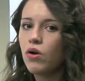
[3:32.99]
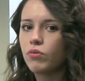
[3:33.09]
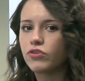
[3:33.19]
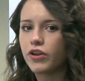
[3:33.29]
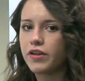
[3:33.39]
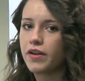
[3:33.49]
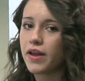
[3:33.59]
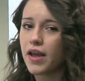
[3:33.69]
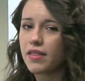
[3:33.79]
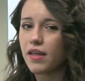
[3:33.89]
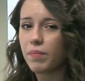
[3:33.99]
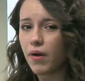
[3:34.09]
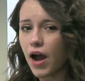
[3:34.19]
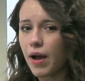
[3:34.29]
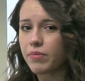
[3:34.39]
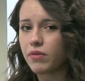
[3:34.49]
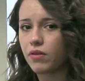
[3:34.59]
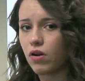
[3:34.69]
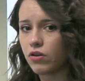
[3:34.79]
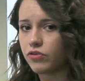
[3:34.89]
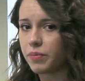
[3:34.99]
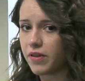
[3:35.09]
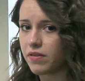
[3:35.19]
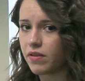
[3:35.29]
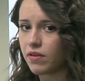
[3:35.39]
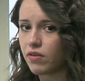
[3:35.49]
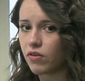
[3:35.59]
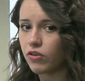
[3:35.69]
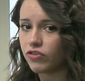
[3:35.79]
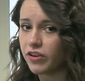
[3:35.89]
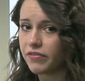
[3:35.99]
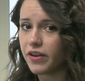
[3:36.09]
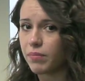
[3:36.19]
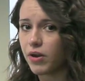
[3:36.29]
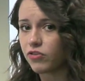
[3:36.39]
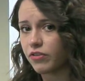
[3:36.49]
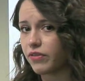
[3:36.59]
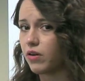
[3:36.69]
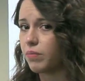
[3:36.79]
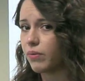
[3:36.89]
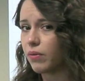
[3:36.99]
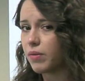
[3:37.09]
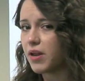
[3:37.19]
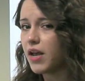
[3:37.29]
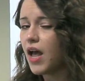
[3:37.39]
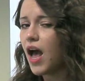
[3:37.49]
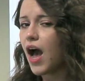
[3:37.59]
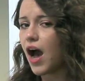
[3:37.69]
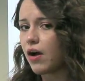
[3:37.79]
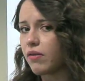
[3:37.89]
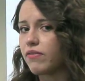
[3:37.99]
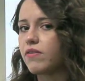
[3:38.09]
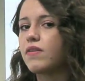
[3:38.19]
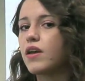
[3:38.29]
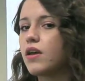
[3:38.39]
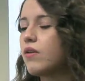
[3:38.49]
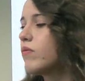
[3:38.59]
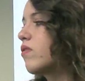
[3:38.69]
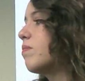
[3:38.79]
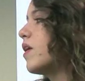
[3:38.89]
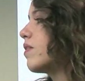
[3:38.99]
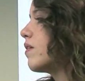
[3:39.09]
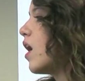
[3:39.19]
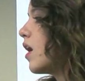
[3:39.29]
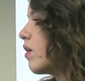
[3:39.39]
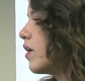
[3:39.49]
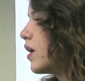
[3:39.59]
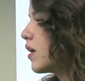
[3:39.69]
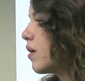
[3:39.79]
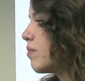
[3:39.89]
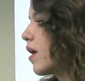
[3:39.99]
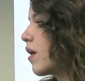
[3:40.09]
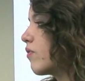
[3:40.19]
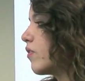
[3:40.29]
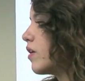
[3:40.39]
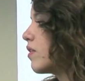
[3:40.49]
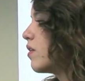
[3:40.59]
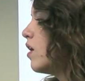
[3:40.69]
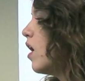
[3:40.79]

which indicates that perhaps large businesses are shifting much of their employment out of state in response to higher income tax rates,